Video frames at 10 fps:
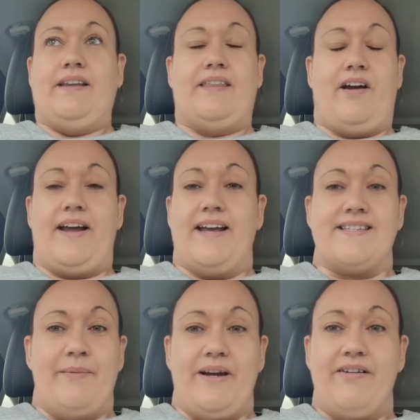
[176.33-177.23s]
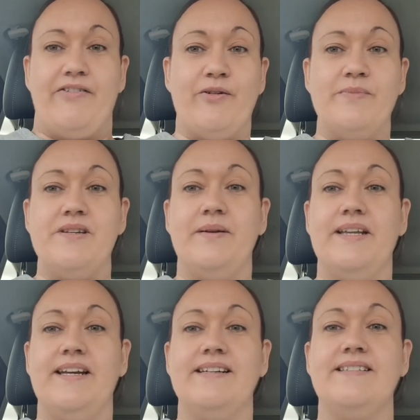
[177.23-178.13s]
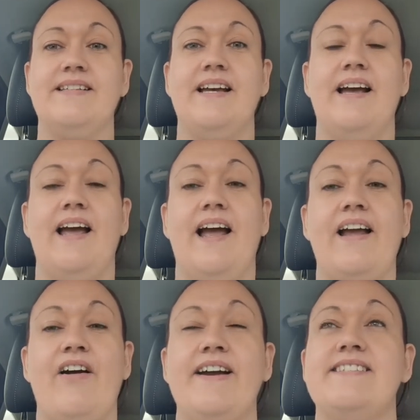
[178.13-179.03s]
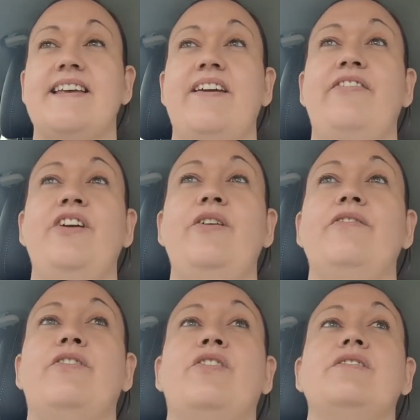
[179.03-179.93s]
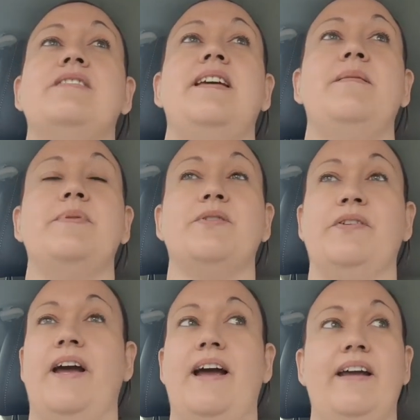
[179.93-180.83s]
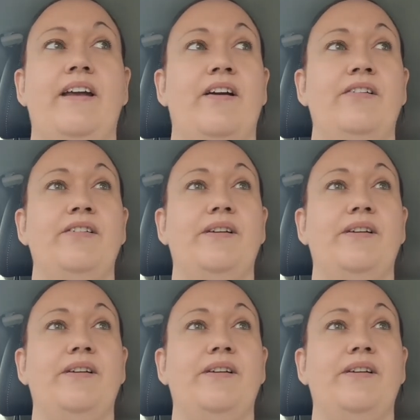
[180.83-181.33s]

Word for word: that I get something from doing this. And guys, if you've got tips on, you know,